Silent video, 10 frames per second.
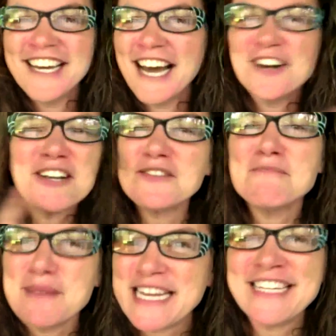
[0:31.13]
I don't
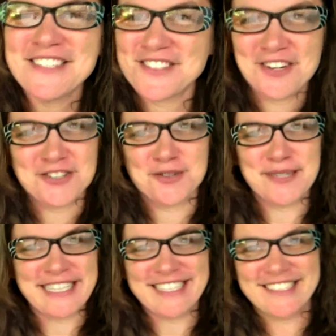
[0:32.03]
even mean to start
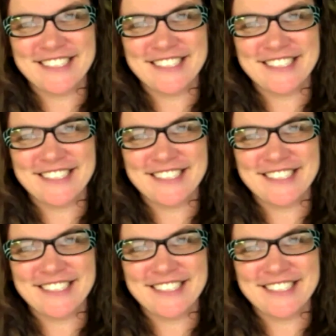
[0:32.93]
doing it.